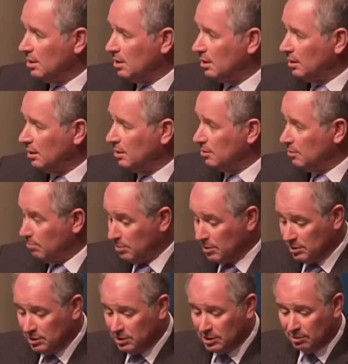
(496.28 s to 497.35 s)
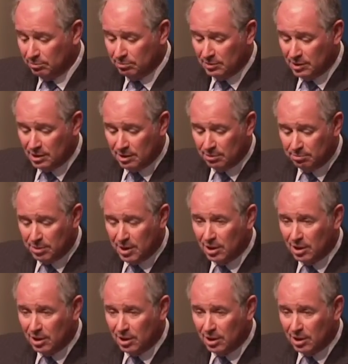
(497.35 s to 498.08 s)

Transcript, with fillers: Uh, and there have been some uh,